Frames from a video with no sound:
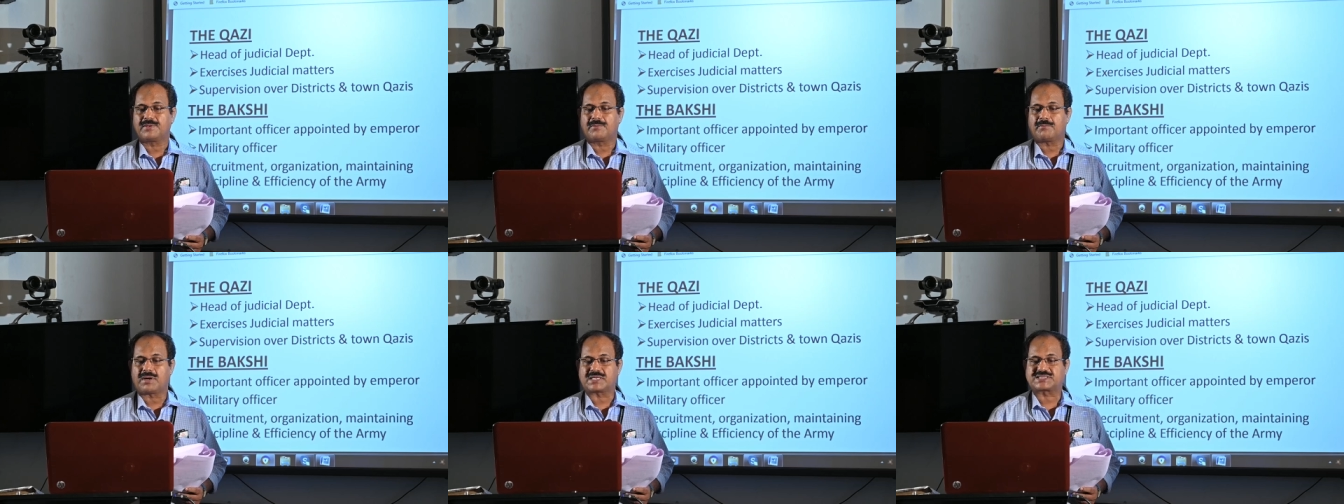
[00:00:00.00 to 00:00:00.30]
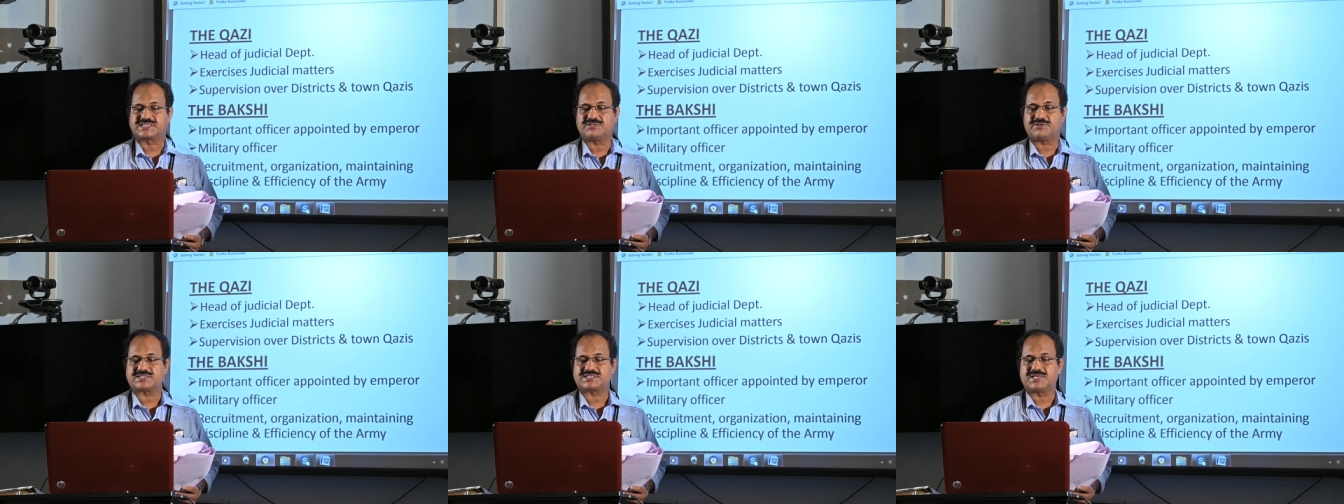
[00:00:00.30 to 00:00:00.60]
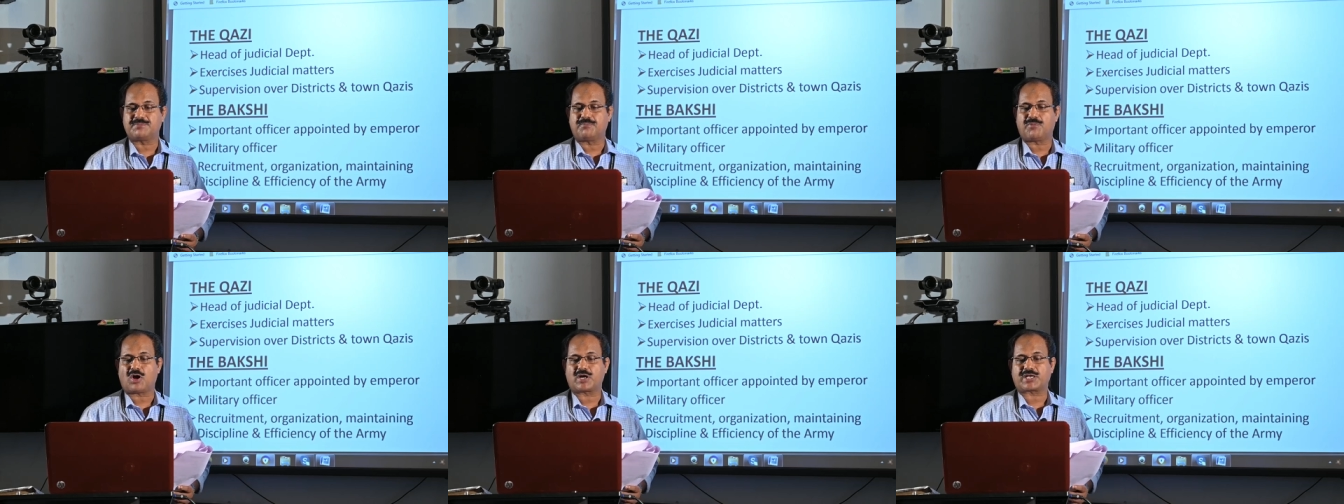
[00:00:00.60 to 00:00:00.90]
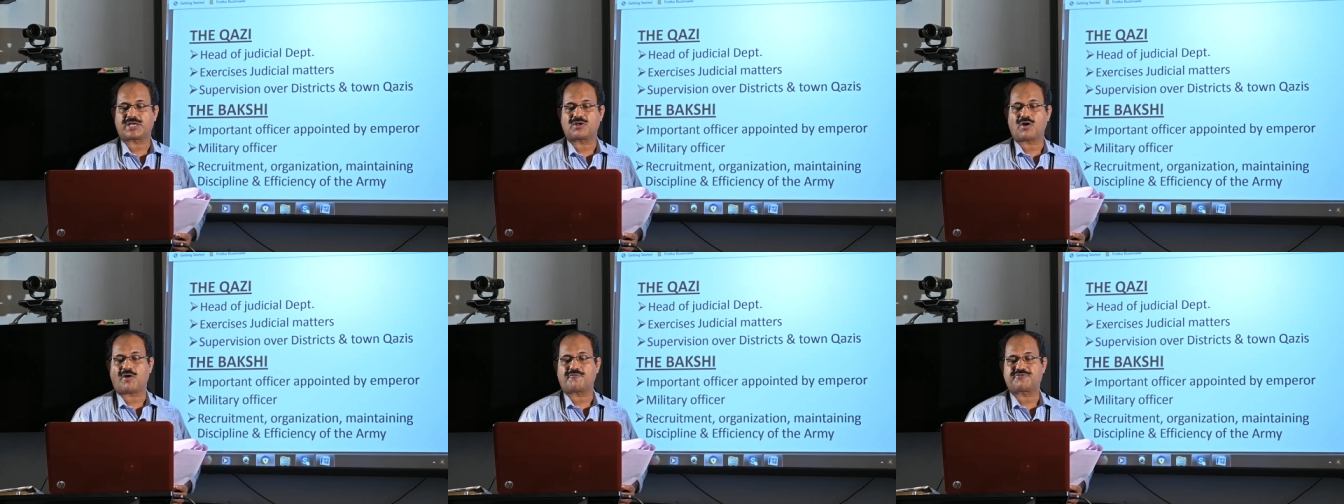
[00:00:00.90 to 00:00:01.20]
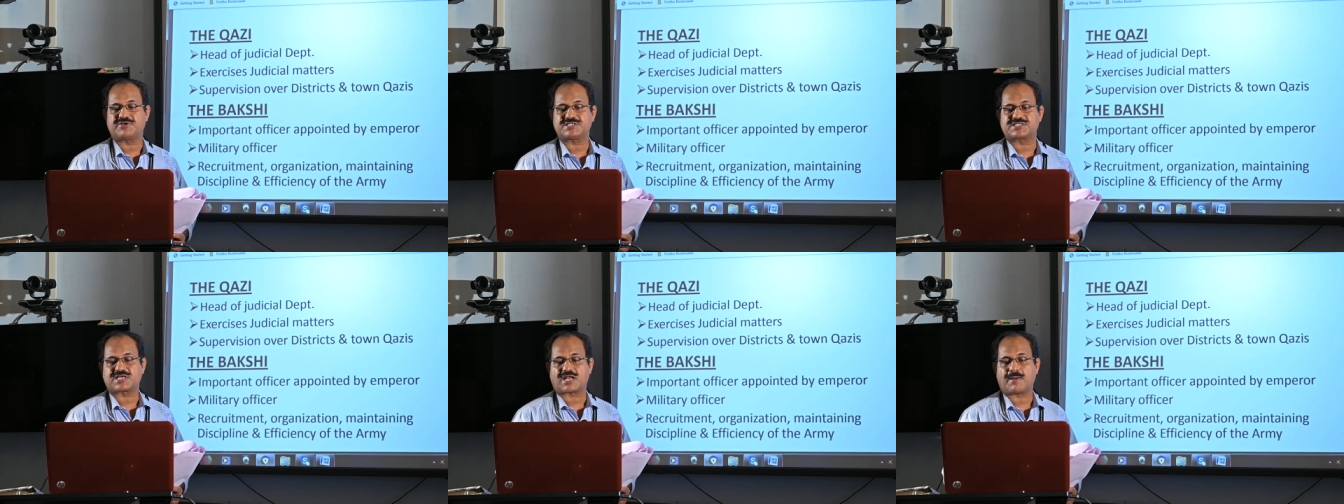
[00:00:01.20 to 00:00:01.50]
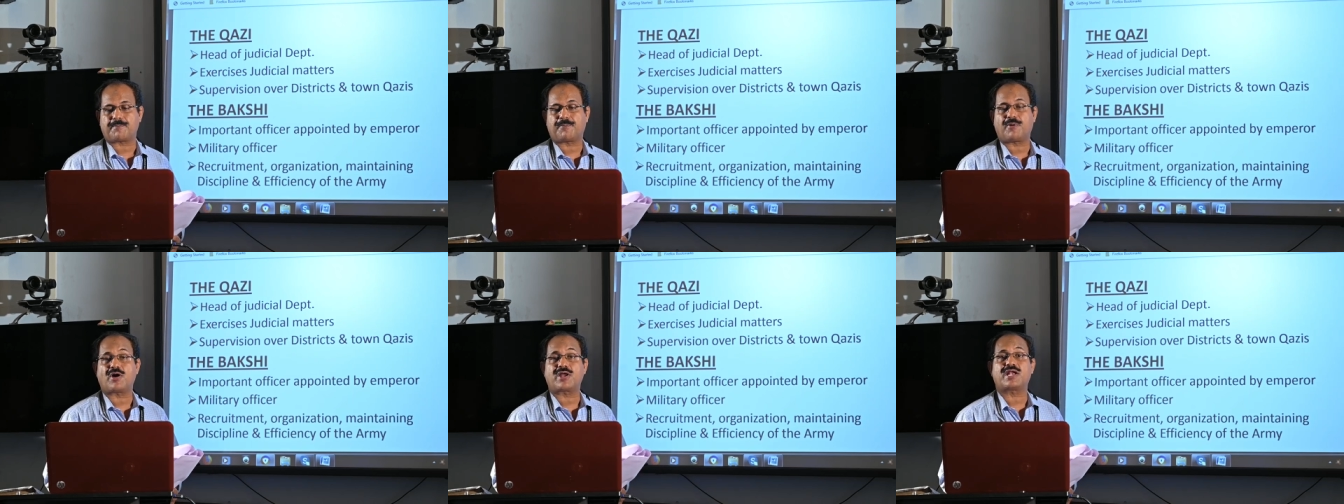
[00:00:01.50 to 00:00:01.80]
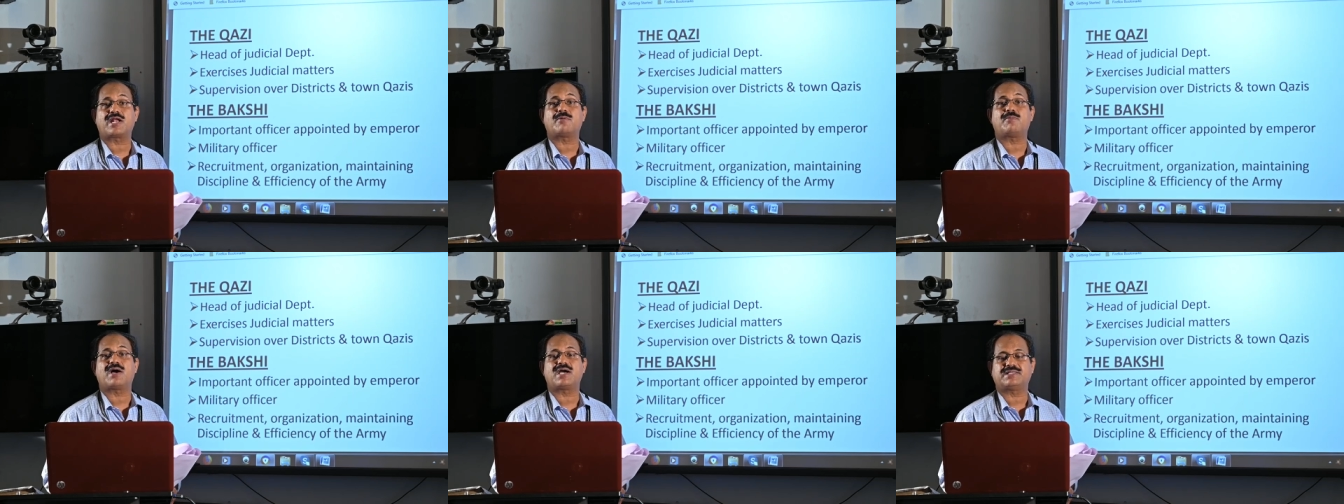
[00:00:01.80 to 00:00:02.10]
Bakshi was important officer
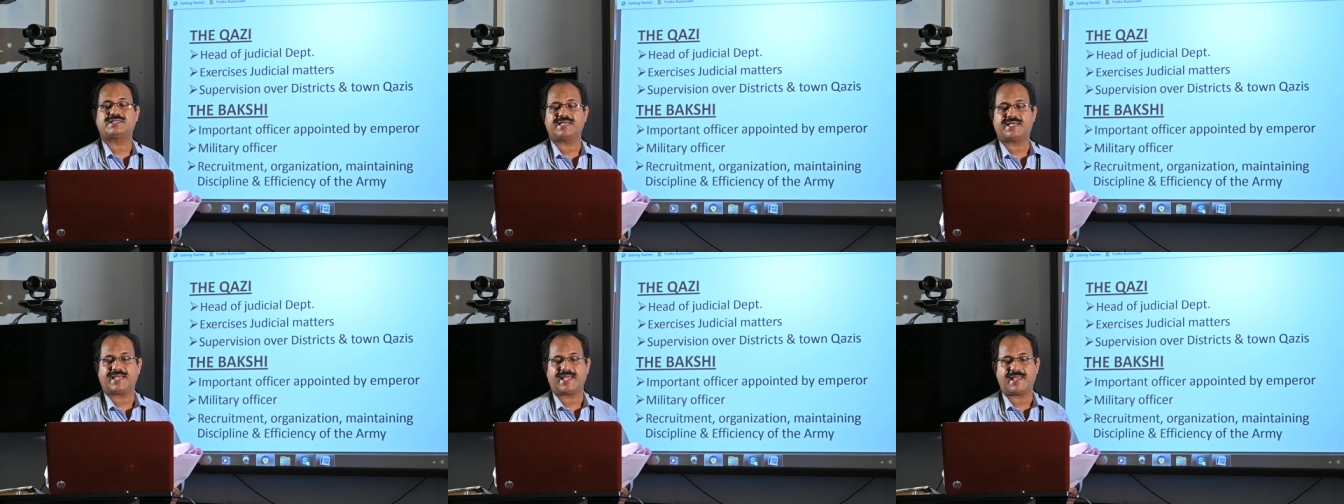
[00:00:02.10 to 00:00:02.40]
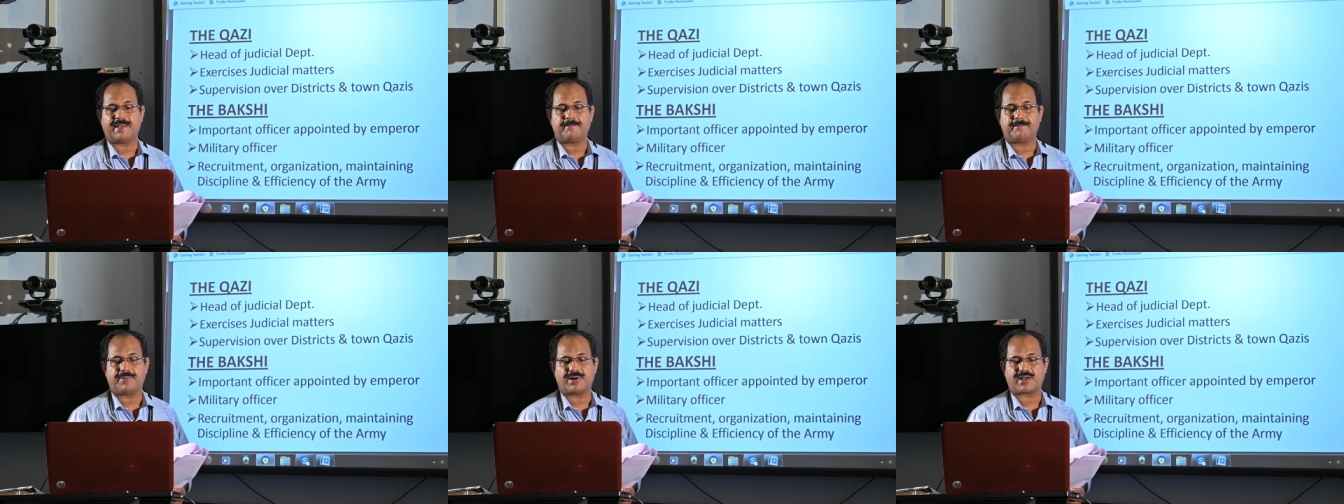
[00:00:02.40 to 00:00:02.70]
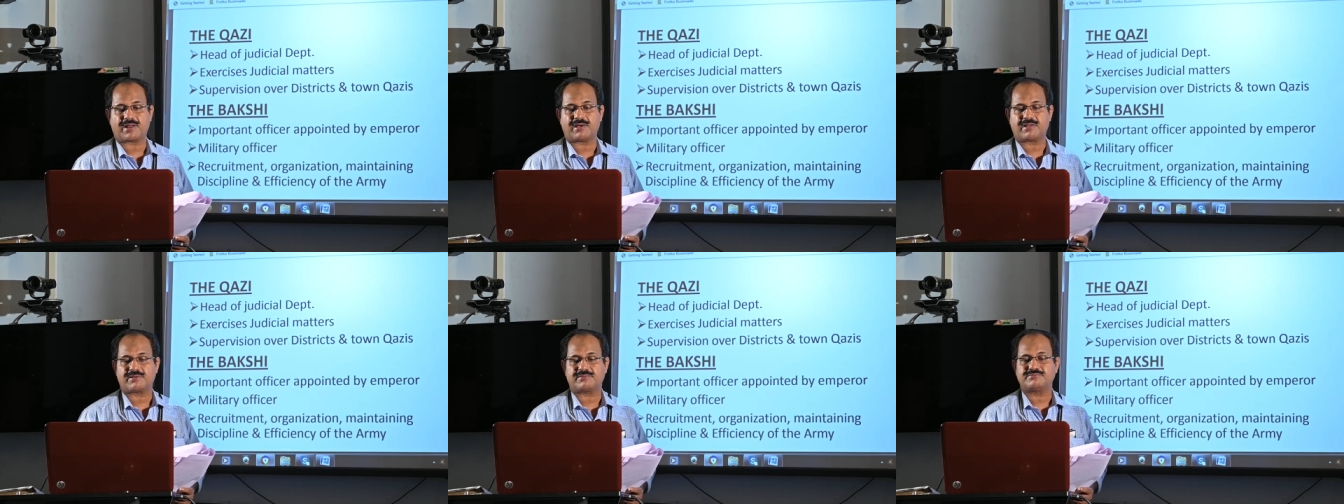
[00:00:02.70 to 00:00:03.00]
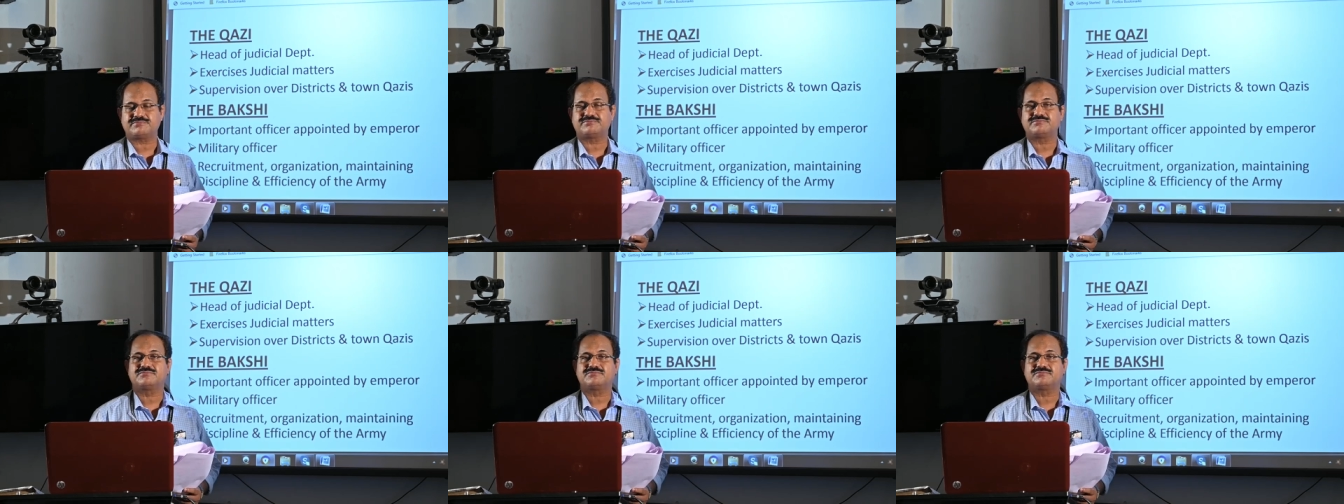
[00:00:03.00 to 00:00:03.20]
appointed by the emperor,